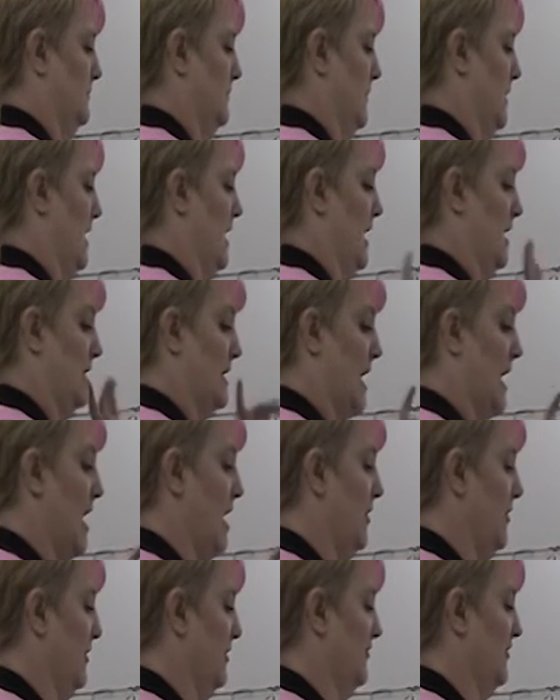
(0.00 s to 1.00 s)
Okay,
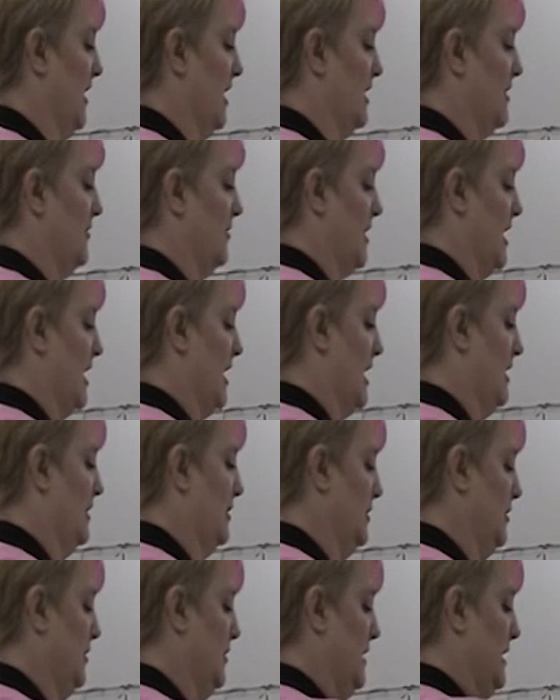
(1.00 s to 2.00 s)
now the second thing I
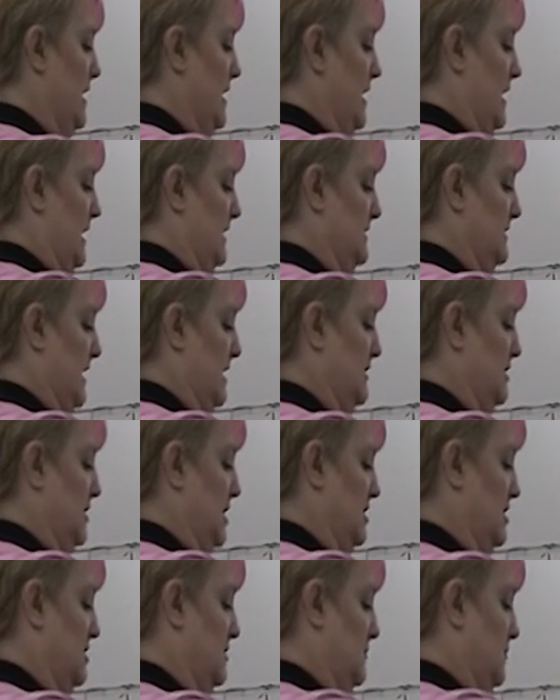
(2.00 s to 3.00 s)
do is I
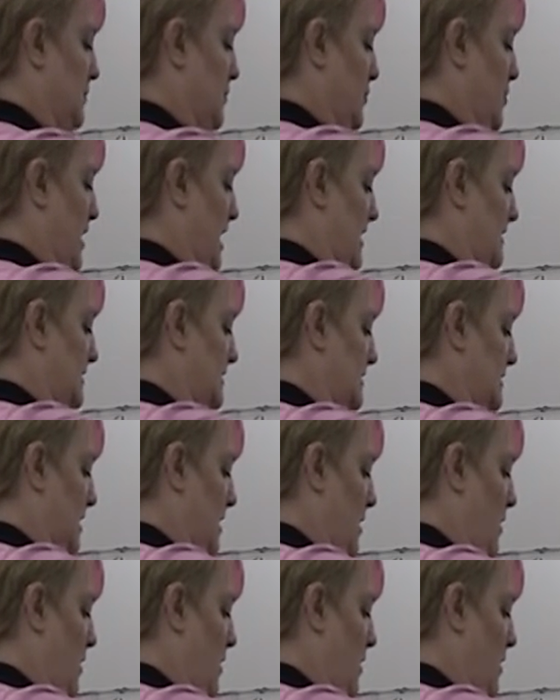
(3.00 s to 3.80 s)
just press.